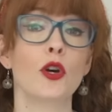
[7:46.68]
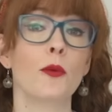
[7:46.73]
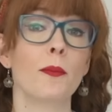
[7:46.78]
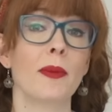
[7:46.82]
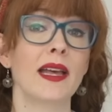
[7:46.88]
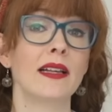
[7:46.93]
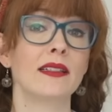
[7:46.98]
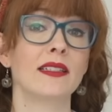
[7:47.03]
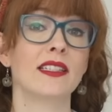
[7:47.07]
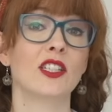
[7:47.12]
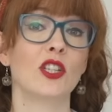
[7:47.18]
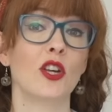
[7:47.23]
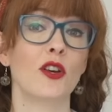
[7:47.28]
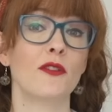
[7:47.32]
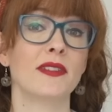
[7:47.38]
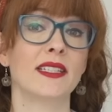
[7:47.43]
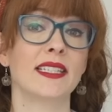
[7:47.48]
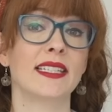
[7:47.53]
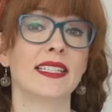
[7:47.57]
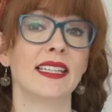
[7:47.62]
Mail's
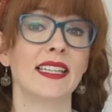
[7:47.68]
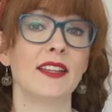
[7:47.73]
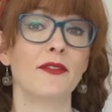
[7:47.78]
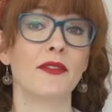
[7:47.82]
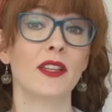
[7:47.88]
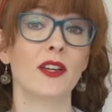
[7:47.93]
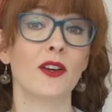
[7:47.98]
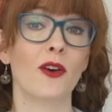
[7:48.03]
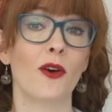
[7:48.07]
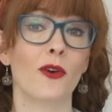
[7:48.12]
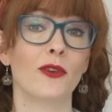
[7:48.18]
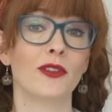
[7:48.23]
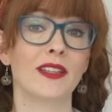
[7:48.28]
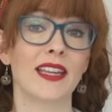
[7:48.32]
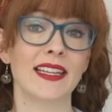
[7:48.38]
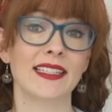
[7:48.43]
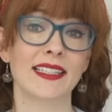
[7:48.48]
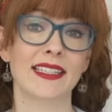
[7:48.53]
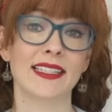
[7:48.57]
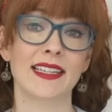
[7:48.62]
service deliver the code
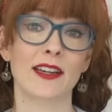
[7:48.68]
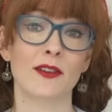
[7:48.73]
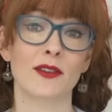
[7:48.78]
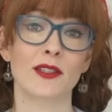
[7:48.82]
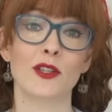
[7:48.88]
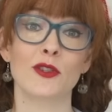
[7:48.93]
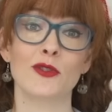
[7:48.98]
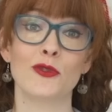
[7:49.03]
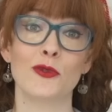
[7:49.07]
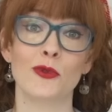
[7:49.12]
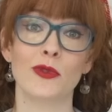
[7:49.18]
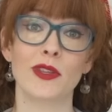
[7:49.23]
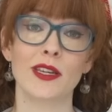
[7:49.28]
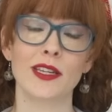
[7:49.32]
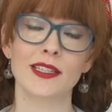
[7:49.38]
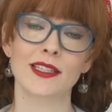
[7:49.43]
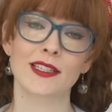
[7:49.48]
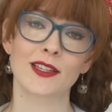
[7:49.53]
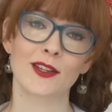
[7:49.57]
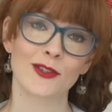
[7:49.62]
necessary to do
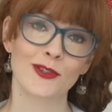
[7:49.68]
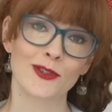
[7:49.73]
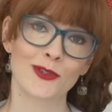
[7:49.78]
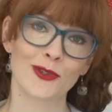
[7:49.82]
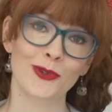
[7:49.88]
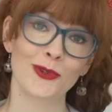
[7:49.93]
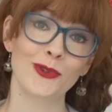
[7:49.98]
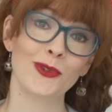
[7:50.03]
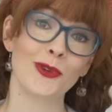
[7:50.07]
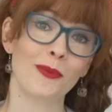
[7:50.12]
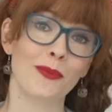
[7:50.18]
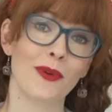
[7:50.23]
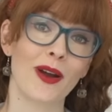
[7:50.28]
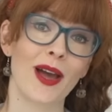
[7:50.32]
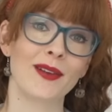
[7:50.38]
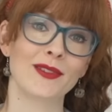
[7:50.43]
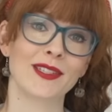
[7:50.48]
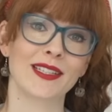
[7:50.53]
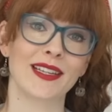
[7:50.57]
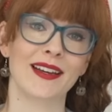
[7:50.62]
this to your
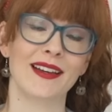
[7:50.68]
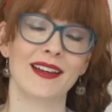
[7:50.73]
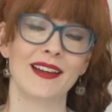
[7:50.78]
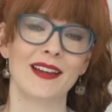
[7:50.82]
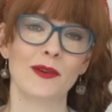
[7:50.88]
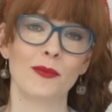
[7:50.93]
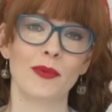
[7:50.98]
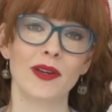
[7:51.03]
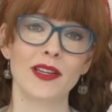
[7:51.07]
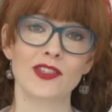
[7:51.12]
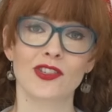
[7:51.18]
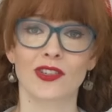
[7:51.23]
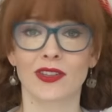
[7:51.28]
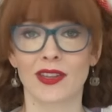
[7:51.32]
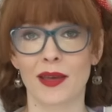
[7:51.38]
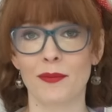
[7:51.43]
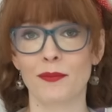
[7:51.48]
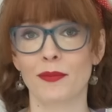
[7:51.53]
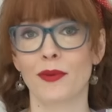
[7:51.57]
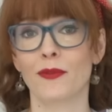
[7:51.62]
browser, which
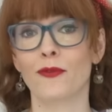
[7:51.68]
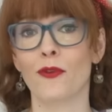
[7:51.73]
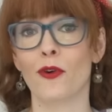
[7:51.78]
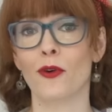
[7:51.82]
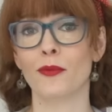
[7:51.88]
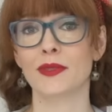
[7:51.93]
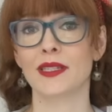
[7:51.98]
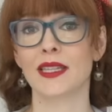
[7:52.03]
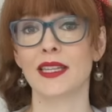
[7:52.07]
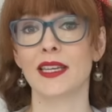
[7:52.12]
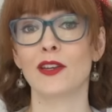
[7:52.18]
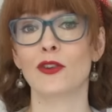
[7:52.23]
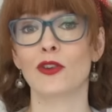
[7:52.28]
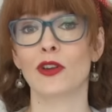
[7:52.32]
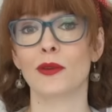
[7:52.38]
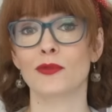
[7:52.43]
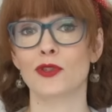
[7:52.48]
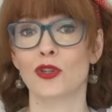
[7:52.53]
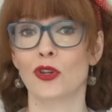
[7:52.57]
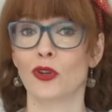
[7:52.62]
then performs the
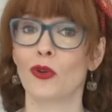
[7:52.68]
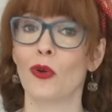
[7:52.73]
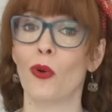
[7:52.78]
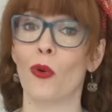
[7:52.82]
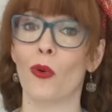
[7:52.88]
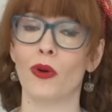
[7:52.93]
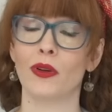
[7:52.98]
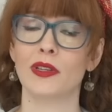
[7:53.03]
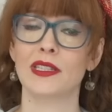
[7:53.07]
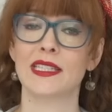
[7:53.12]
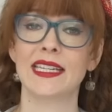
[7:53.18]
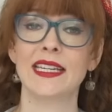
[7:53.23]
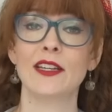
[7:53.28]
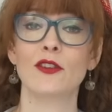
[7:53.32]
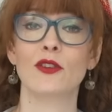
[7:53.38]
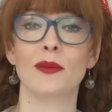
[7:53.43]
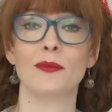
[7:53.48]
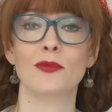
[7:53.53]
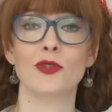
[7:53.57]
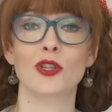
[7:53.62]
encryption or
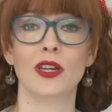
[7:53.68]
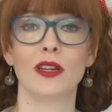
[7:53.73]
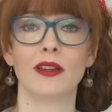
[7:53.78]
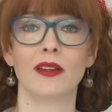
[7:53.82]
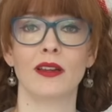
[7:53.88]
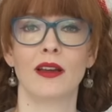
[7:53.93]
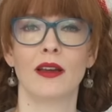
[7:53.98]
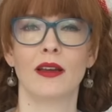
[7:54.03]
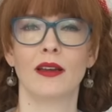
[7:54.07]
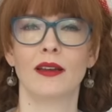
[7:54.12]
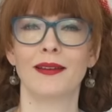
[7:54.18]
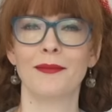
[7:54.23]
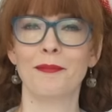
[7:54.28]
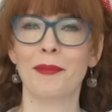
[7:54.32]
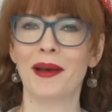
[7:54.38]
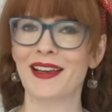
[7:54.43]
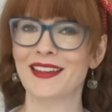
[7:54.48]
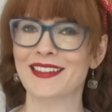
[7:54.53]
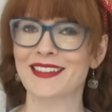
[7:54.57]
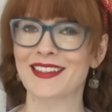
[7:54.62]
decryption.
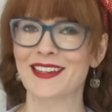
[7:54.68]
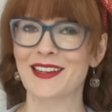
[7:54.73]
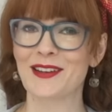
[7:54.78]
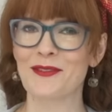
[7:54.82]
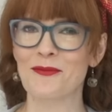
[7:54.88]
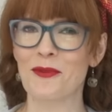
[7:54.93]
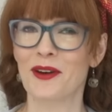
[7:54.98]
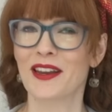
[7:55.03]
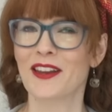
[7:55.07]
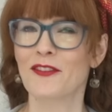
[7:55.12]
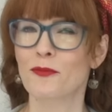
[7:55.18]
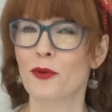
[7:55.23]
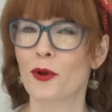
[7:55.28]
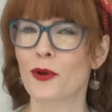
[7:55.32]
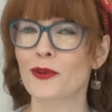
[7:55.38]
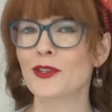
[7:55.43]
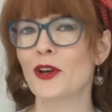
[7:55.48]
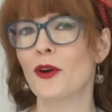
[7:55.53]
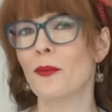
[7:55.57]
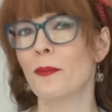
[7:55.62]
But what if
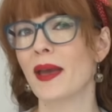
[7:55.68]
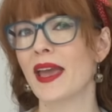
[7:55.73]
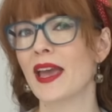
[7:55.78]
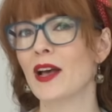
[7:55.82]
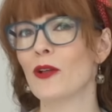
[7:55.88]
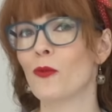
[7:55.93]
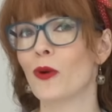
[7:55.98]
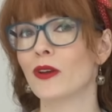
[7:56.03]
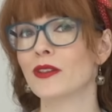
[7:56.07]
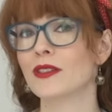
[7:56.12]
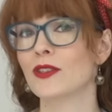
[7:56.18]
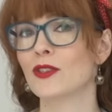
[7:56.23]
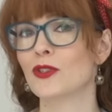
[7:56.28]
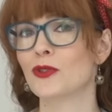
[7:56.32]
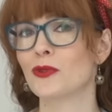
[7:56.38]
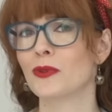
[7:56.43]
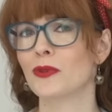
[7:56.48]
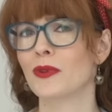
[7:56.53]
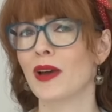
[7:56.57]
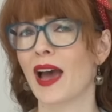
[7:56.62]
Proton Mail wanted
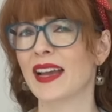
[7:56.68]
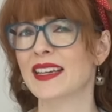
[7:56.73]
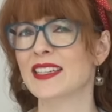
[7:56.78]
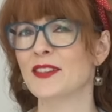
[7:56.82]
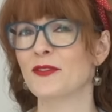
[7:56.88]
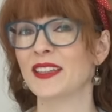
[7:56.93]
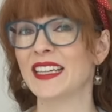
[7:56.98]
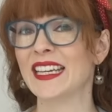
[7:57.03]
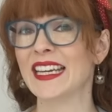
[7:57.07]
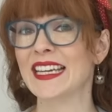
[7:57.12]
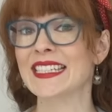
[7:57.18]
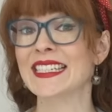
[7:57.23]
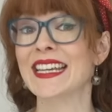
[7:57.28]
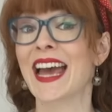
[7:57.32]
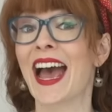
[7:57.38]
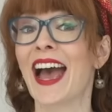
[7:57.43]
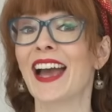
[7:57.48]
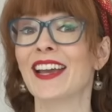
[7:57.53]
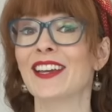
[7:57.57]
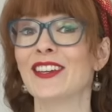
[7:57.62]
to actively
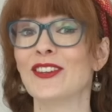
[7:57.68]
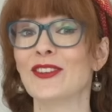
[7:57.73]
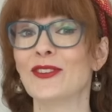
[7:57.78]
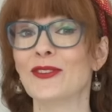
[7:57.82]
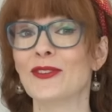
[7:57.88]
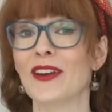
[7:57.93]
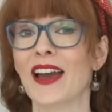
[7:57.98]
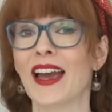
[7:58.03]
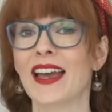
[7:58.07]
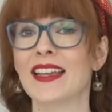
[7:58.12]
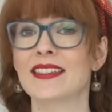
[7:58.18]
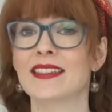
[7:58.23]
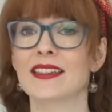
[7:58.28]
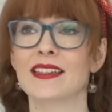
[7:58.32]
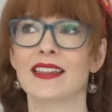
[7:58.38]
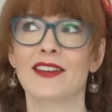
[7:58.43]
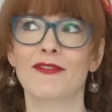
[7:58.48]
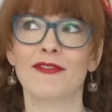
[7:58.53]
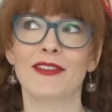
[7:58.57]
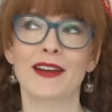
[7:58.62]
attack you and
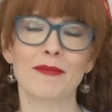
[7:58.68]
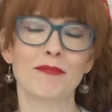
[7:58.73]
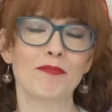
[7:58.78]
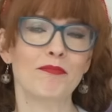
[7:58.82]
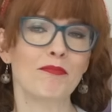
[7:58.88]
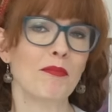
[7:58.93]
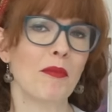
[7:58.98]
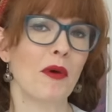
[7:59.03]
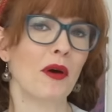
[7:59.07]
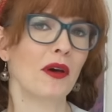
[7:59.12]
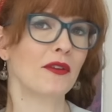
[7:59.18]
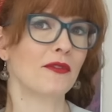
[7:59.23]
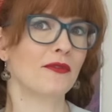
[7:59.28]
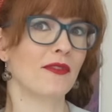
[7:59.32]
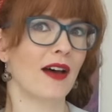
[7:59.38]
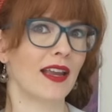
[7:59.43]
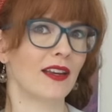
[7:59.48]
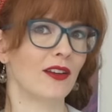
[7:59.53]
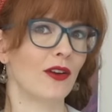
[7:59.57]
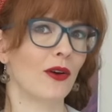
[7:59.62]
deliver
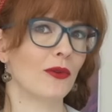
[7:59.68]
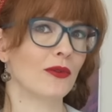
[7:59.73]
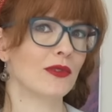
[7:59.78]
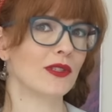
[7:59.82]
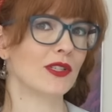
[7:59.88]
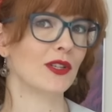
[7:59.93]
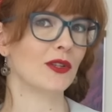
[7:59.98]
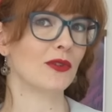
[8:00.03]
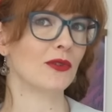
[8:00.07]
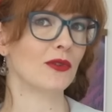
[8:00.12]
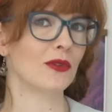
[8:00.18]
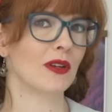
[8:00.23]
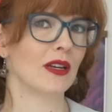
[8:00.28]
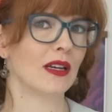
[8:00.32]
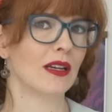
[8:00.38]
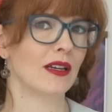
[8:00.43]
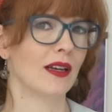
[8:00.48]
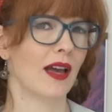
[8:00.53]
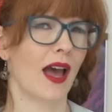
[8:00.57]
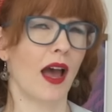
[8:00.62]
modified code to you?
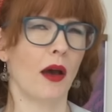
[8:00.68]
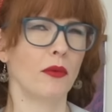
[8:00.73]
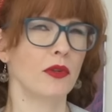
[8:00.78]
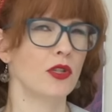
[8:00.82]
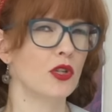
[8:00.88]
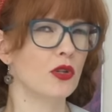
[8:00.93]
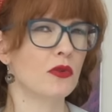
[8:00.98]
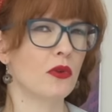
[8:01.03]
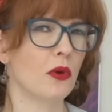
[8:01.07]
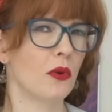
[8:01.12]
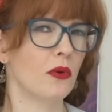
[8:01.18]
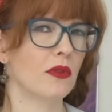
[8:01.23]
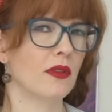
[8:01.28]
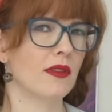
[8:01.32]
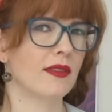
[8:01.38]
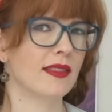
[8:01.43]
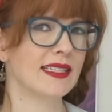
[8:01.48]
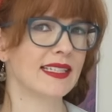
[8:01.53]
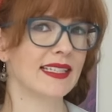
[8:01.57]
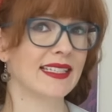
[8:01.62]
How would you know
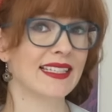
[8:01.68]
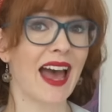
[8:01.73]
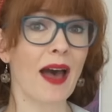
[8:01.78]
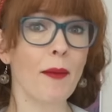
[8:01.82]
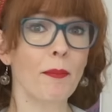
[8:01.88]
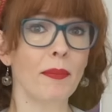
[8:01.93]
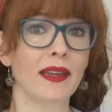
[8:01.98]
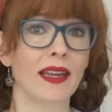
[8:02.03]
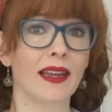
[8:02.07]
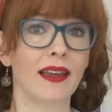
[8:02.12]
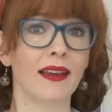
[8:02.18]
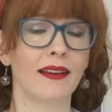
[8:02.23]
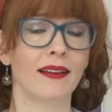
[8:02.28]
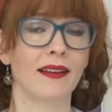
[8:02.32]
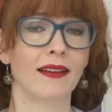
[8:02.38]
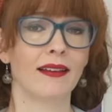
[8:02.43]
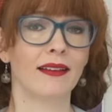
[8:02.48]
that this is happening?